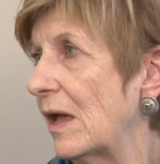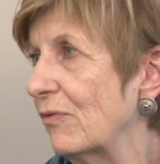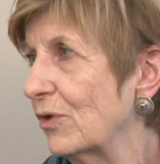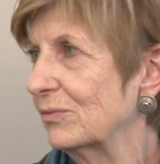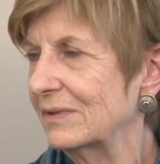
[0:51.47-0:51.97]

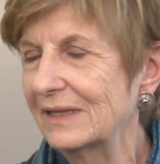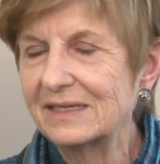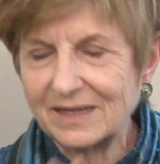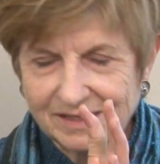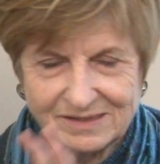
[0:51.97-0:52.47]
although
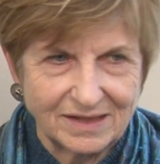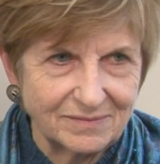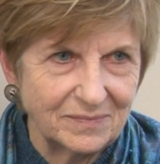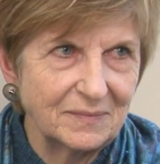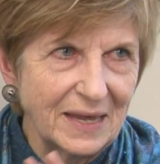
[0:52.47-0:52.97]
Linda is the